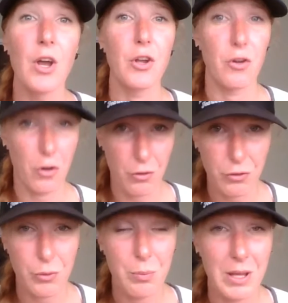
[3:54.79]
you're
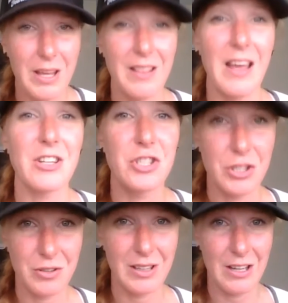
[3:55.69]
also being that
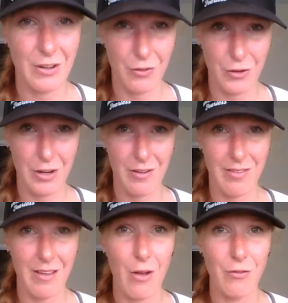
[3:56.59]
cheerleader for
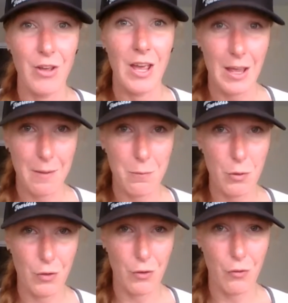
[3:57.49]
yourself in
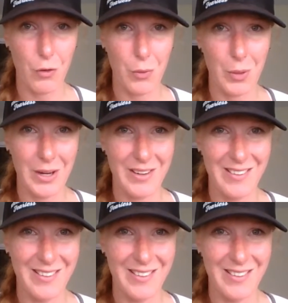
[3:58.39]
moving forward.